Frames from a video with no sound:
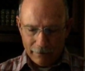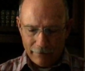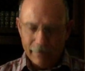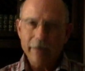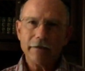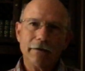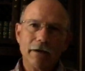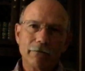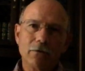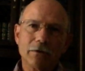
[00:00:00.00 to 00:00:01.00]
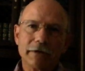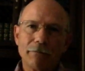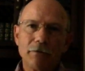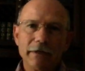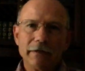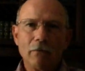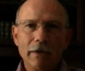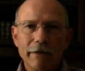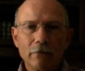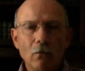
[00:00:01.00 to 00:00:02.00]
And then, of course, I put in
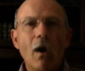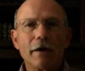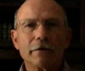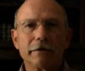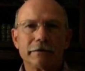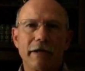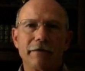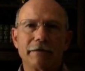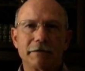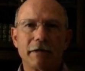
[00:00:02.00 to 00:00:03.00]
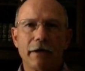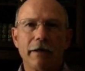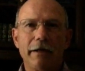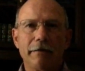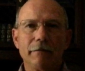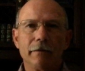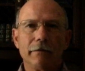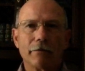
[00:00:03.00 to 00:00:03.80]
whatever water is necessary and